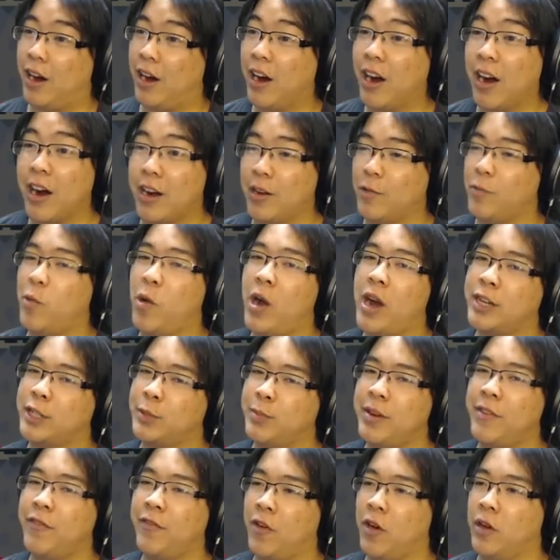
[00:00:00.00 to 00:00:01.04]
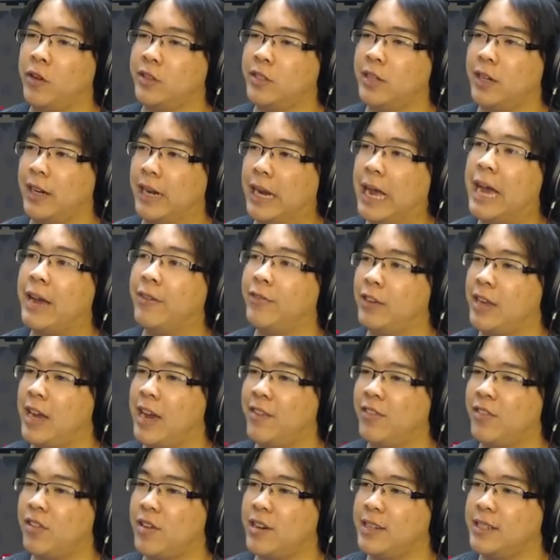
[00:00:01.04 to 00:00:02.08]
hard. Watch me fall into lava
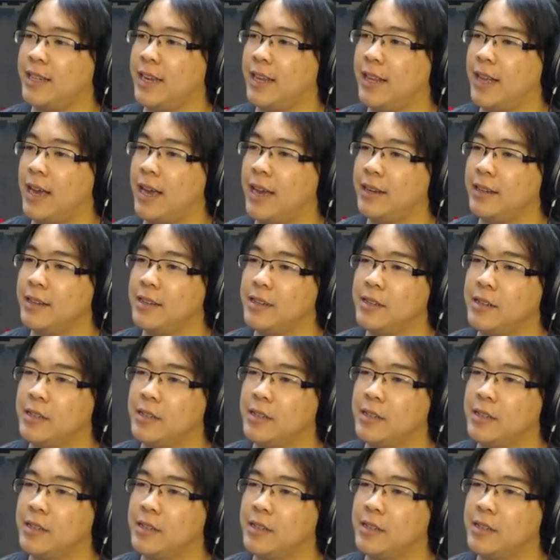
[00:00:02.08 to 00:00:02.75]
after I say that.